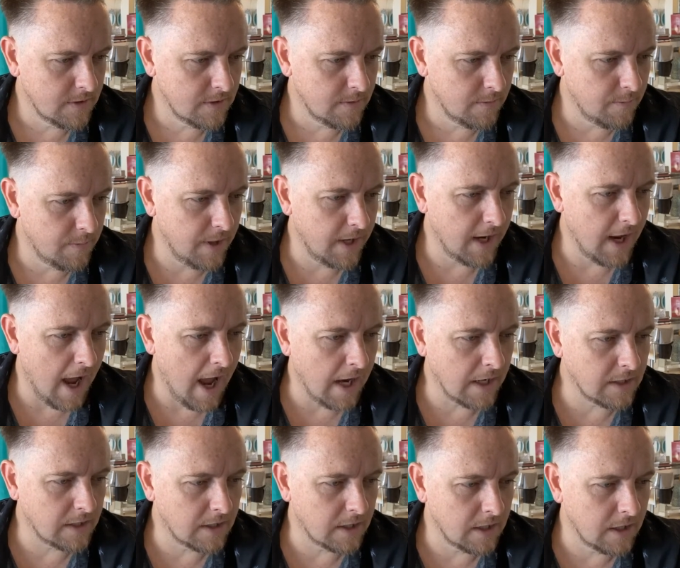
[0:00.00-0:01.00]
Being
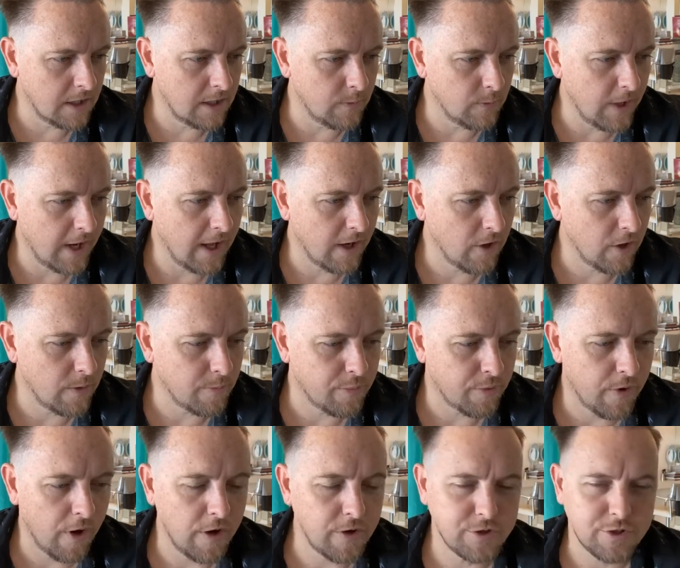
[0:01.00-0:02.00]
unclean. We cannot
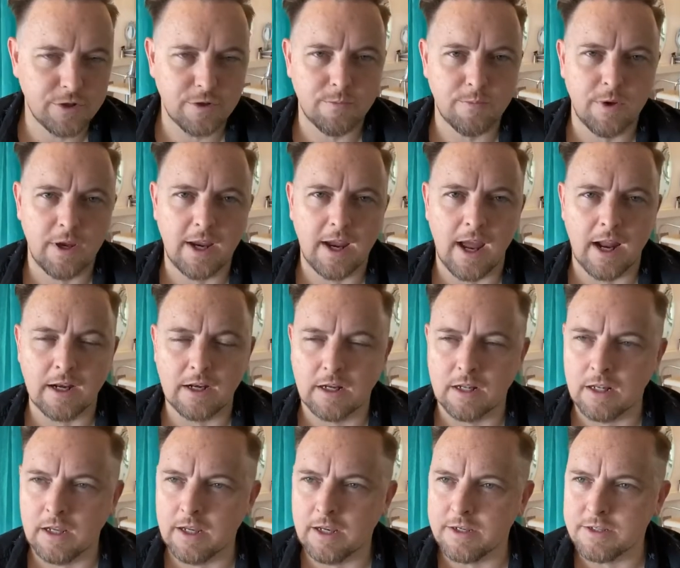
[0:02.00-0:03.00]
approach being
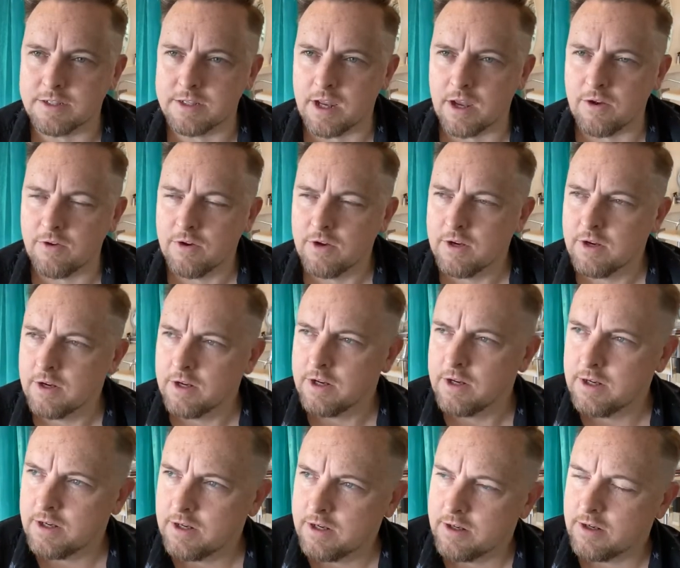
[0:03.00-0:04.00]
unclean. So
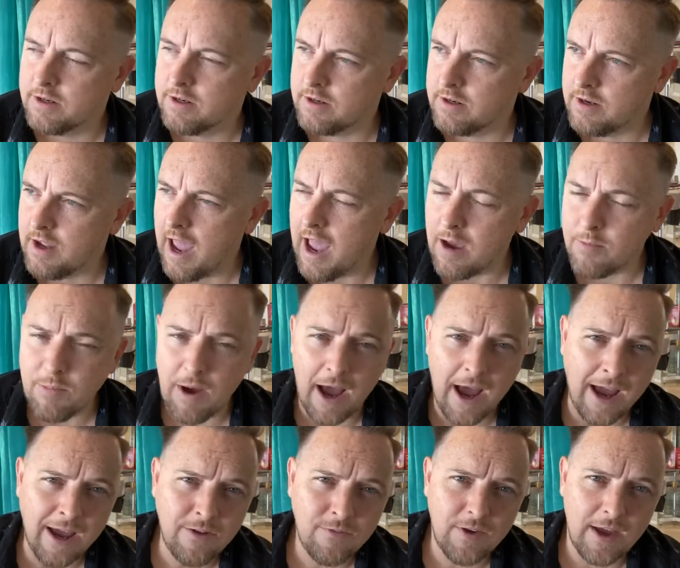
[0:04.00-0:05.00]
our
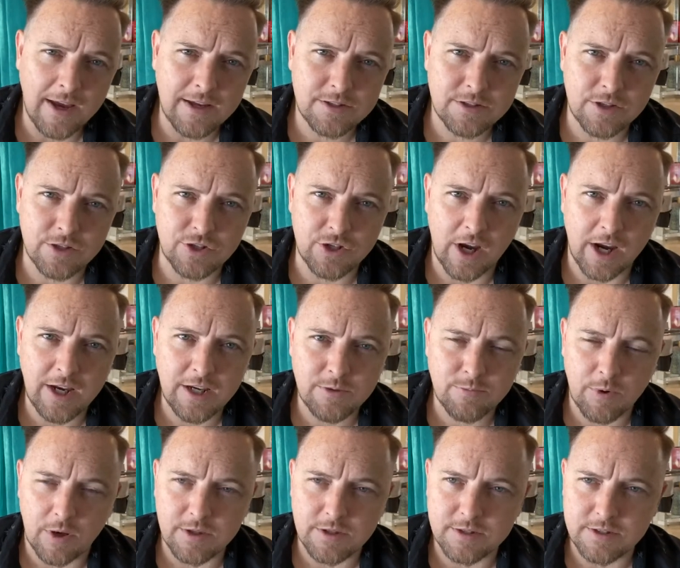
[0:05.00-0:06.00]
behavior has to change,
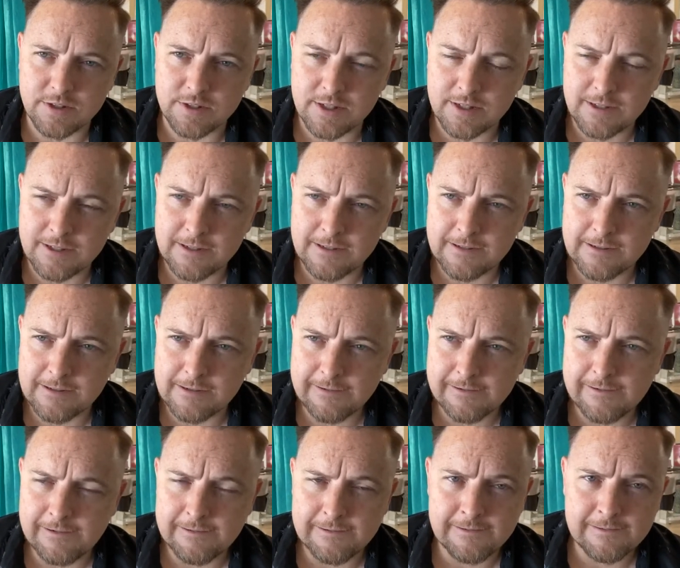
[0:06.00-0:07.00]
brothers and sisters.
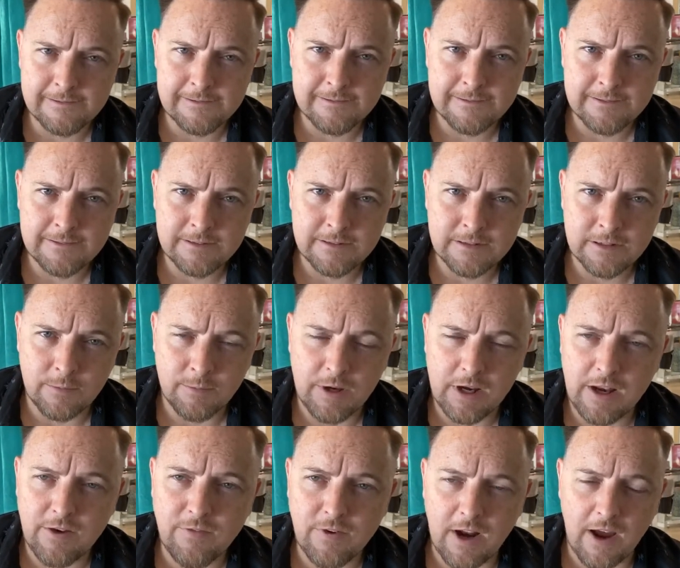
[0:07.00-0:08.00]
I mean,
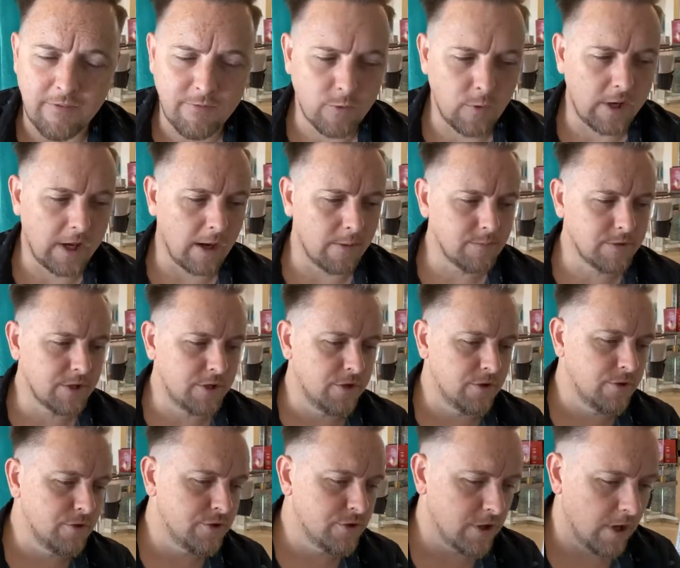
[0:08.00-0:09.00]
even after we come to
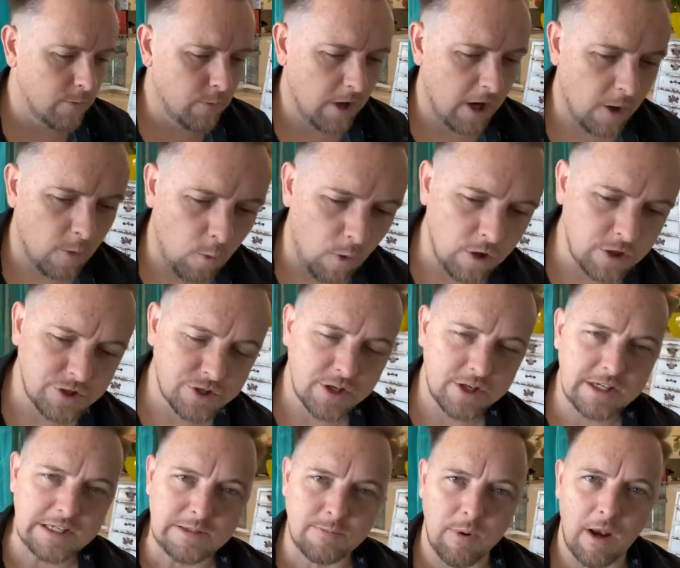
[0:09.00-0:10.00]
Yahushua and we are washed in
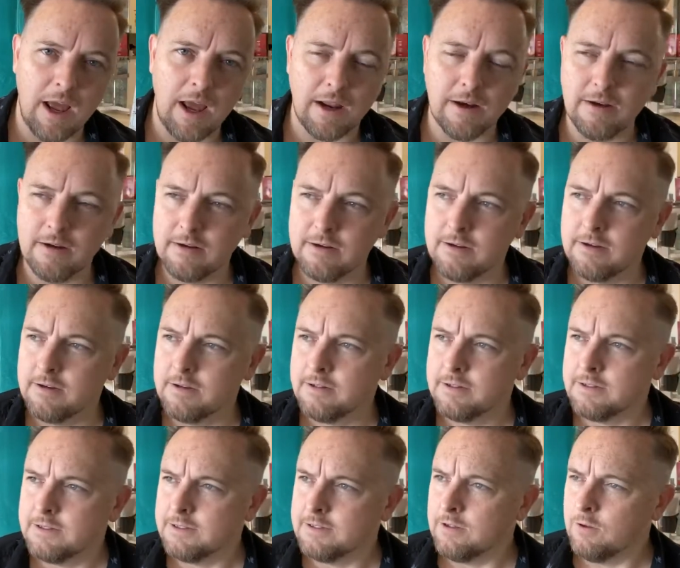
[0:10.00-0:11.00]
his blood,
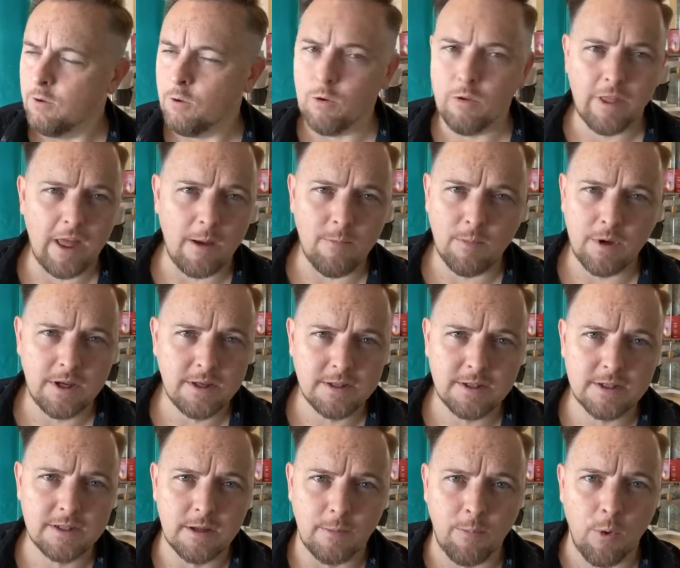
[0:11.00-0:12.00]
all that means
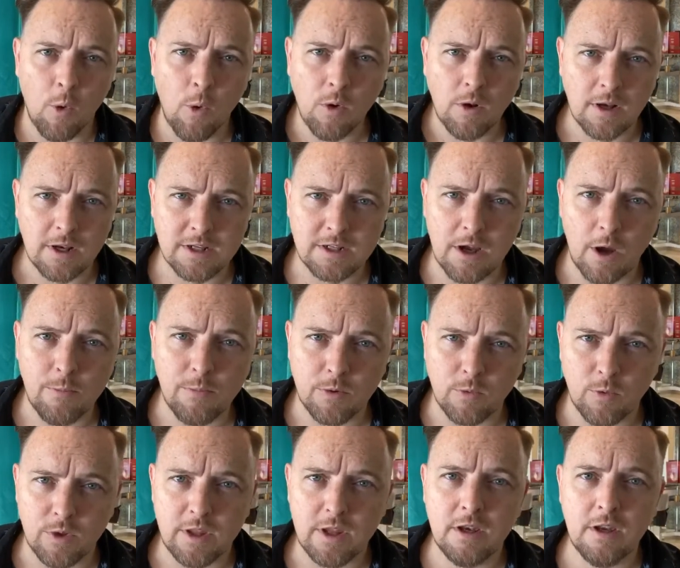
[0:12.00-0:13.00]
is a portal is opened
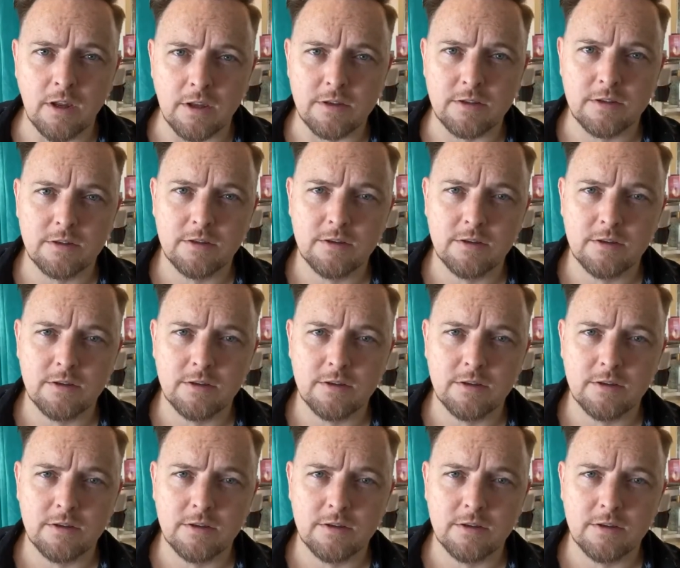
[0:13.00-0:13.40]
within us